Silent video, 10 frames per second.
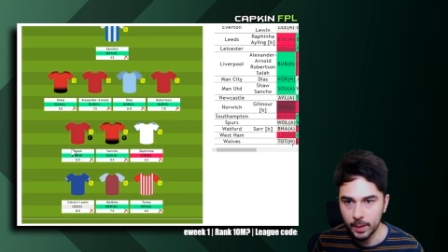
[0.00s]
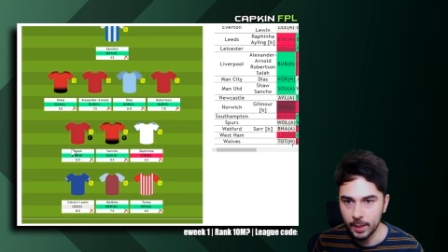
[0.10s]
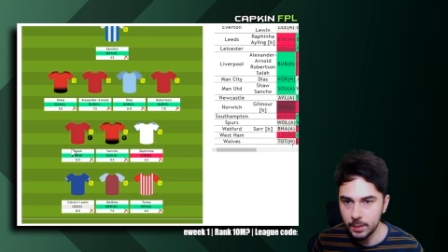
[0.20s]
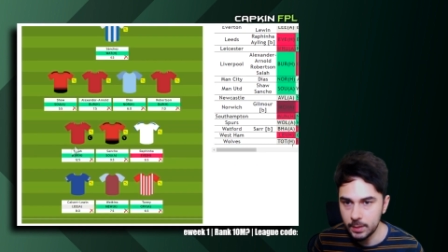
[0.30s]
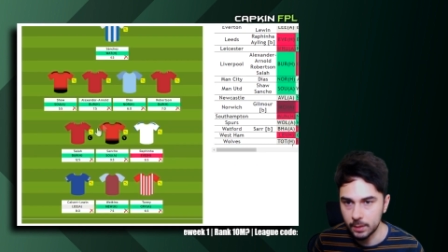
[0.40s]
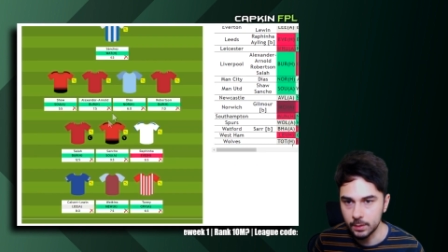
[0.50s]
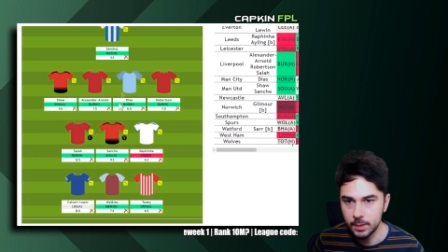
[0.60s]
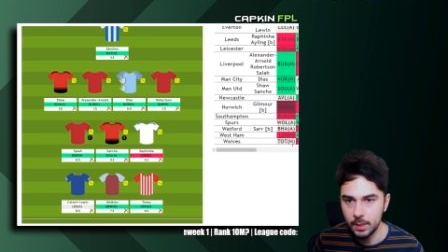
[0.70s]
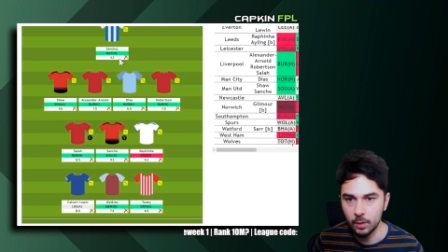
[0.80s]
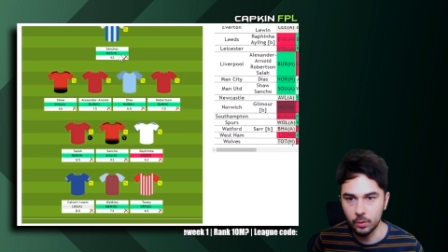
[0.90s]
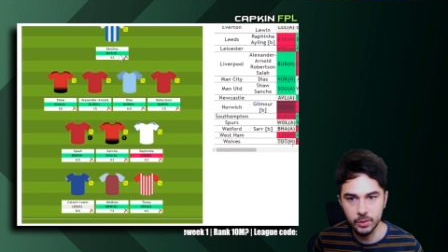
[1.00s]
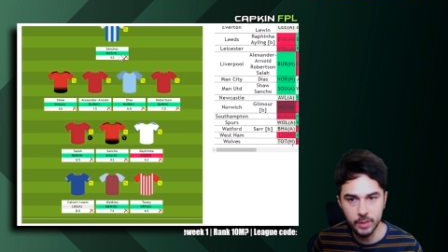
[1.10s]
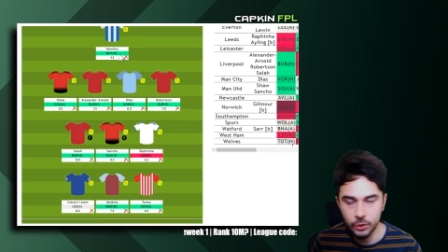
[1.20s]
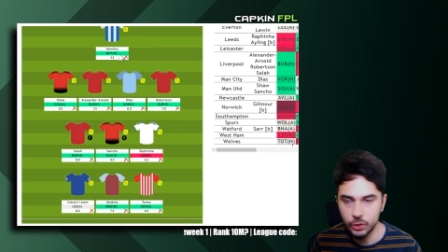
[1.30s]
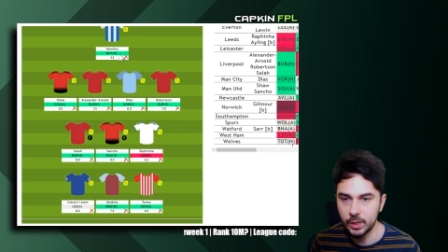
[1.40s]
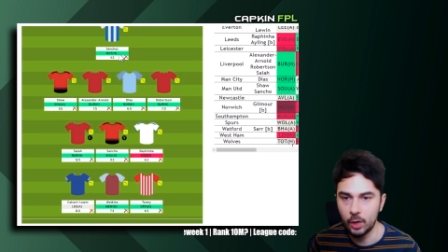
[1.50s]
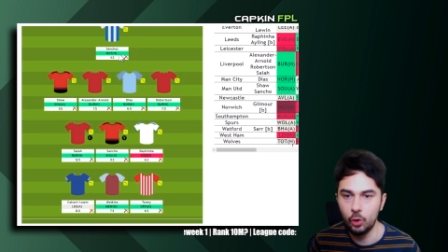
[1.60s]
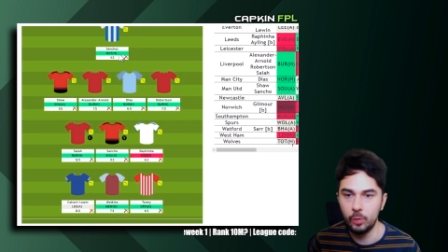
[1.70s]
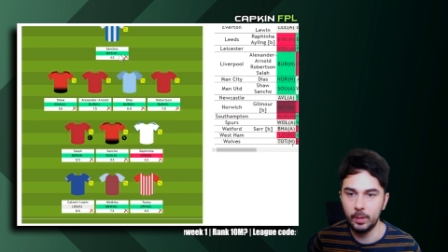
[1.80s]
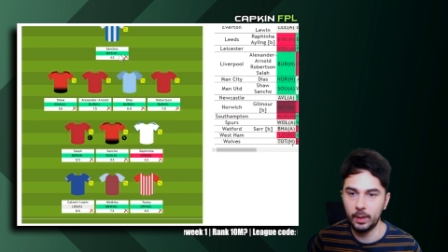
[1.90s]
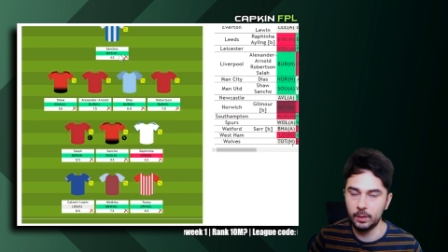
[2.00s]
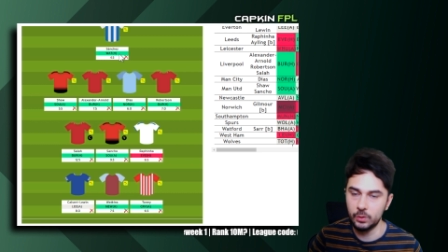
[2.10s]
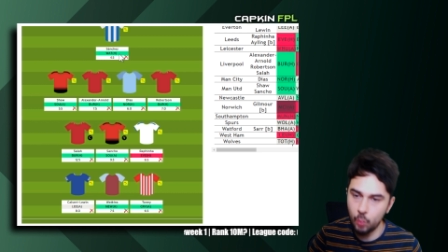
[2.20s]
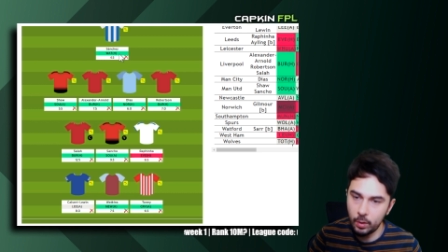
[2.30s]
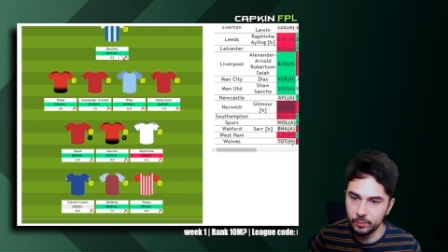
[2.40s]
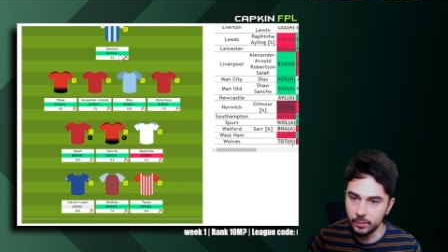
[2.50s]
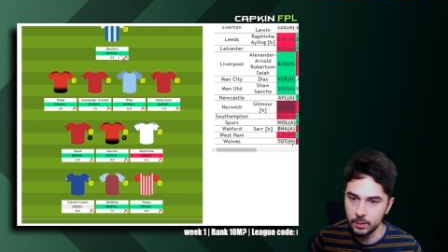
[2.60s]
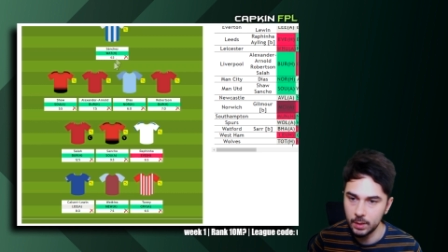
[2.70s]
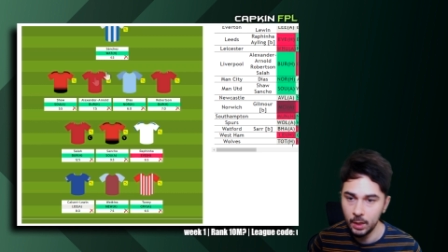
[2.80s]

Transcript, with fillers: And as you can see, I've got Sanchez at home against Watford.